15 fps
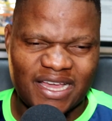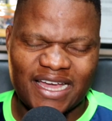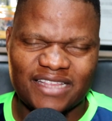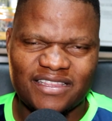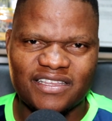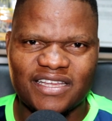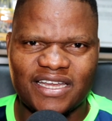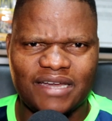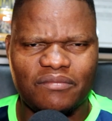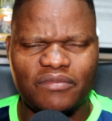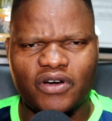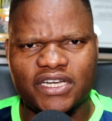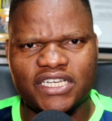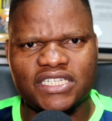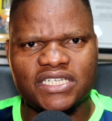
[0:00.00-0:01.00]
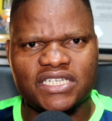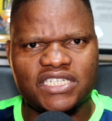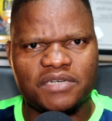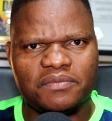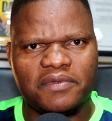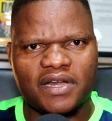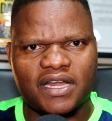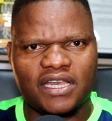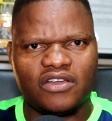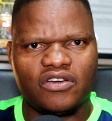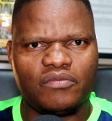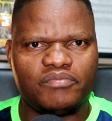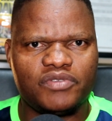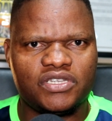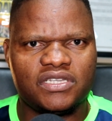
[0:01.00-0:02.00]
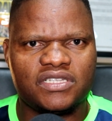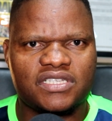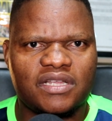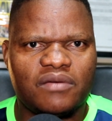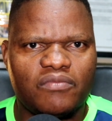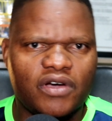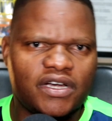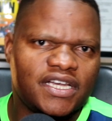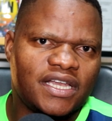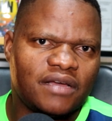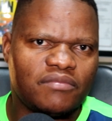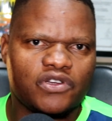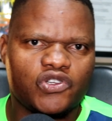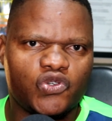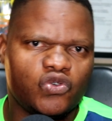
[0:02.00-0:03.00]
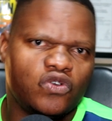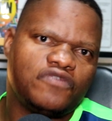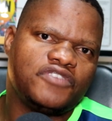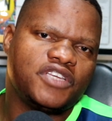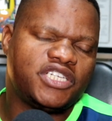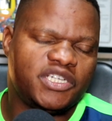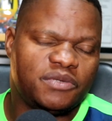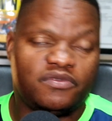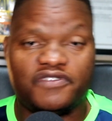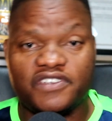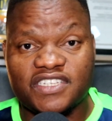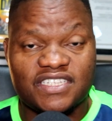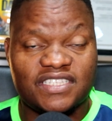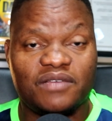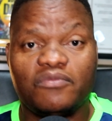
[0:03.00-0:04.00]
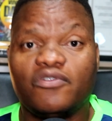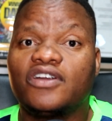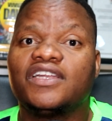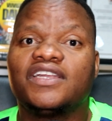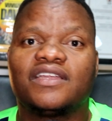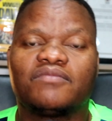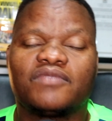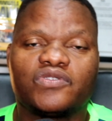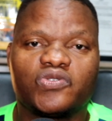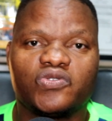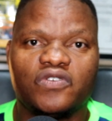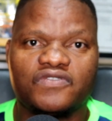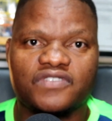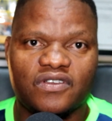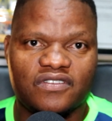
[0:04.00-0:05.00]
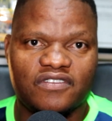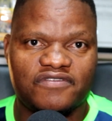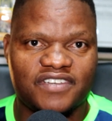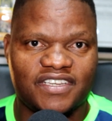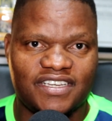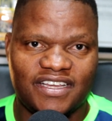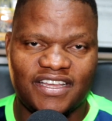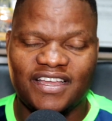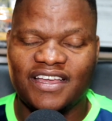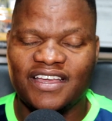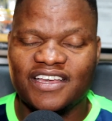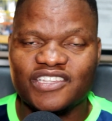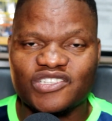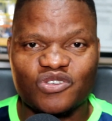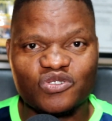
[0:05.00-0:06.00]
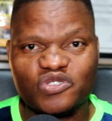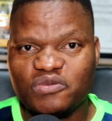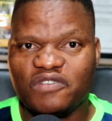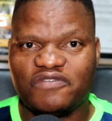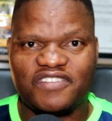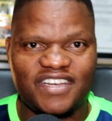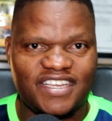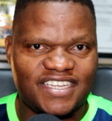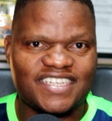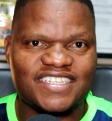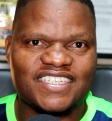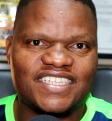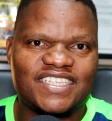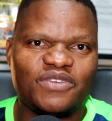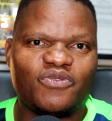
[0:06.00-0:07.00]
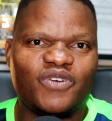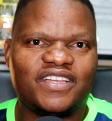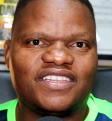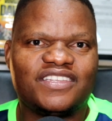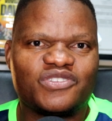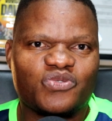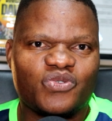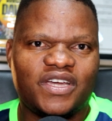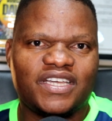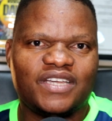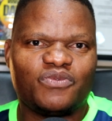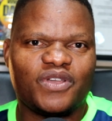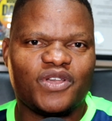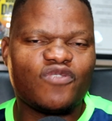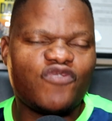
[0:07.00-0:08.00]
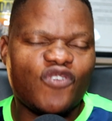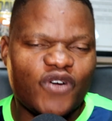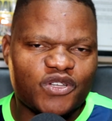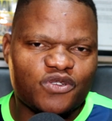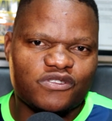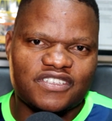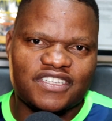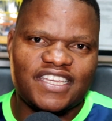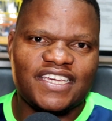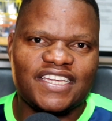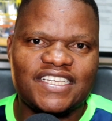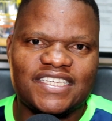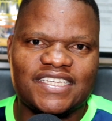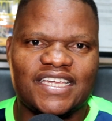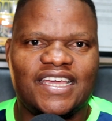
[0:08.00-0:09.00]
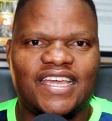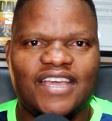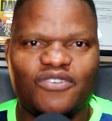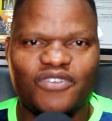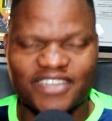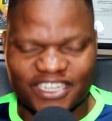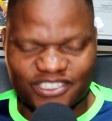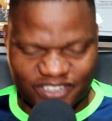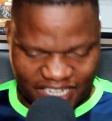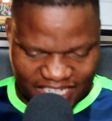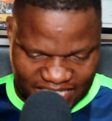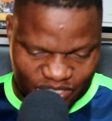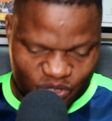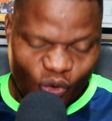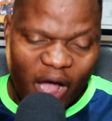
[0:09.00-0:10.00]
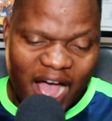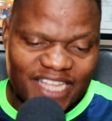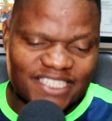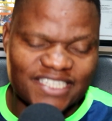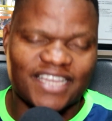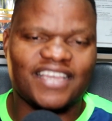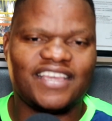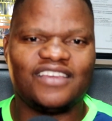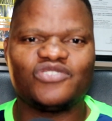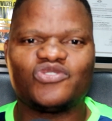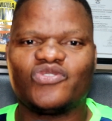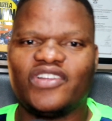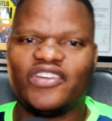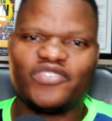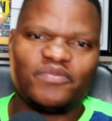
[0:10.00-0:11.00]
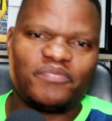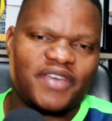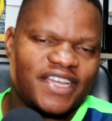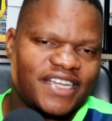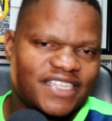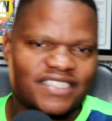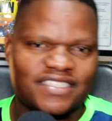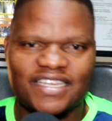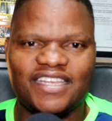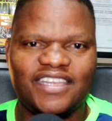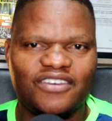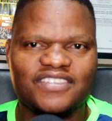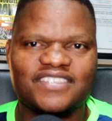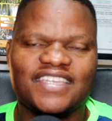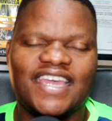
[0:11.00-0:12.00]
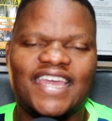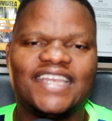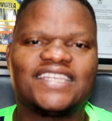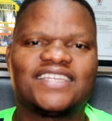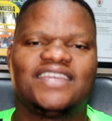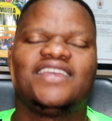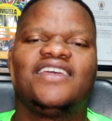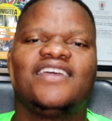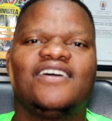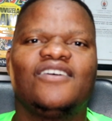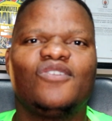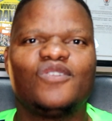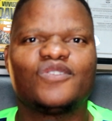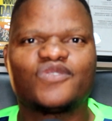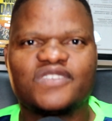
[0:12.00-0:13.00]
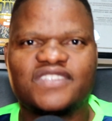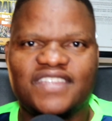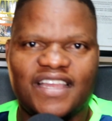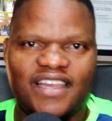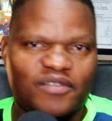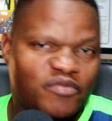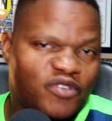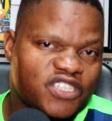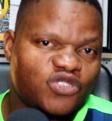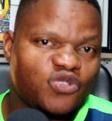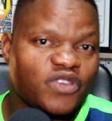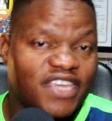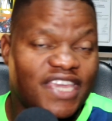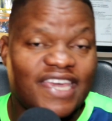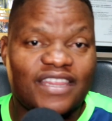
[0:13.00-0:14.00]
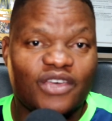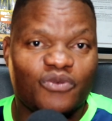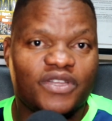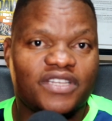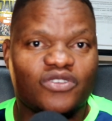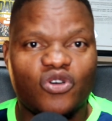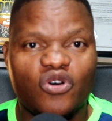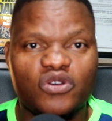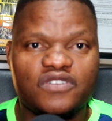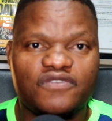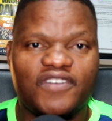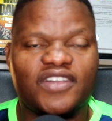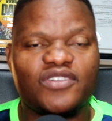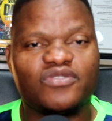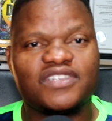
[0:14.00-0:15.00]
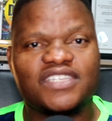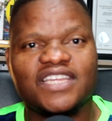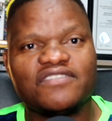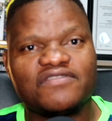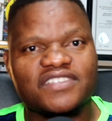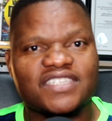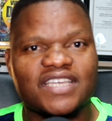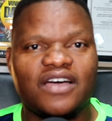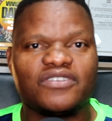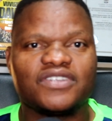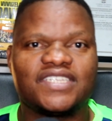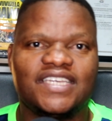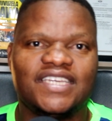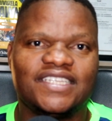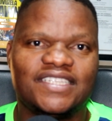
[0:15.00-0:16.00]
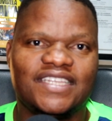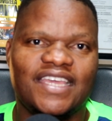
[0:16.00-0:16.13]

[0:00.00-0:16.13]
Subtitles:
I think they're number 1 in Egypt right now. It's number 1 and number 2 of Egypt versus number 1 and number 2 of South Africa. It's going to be a very interesting one, this one. We look forward to seeing it. Congratulations once again to Orlando Pirates, Sundowns, and also Stellenbosch, together with Coach Fadlu Davids out in